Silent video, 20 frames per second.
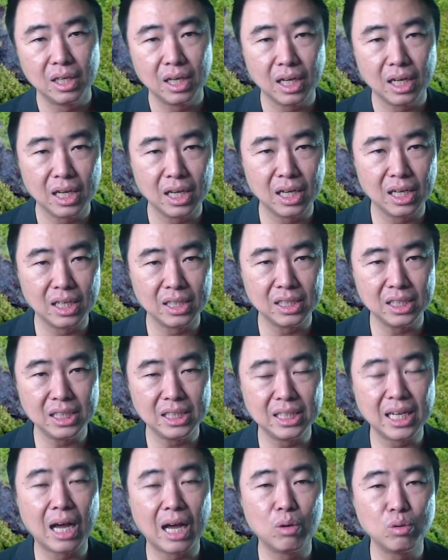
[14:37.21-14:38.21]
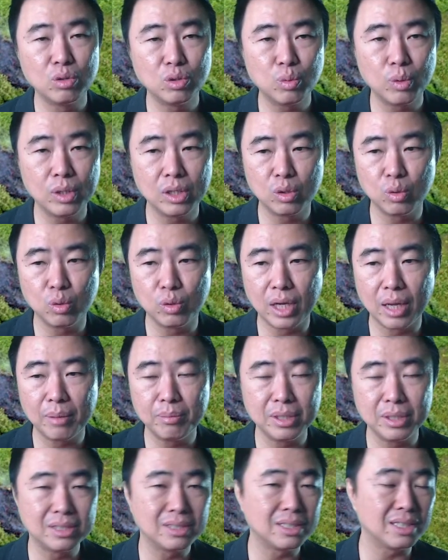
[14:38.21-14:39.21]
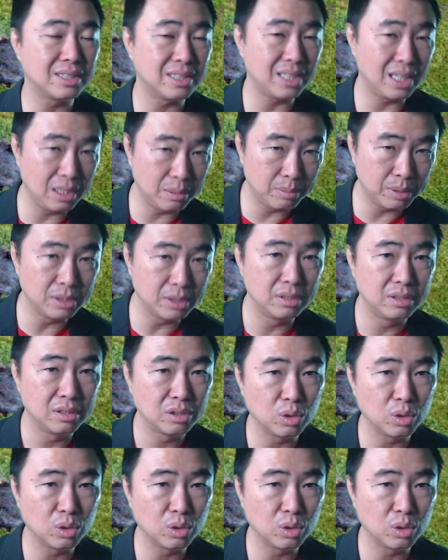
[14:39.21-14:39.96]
The downswing to them is sustainable.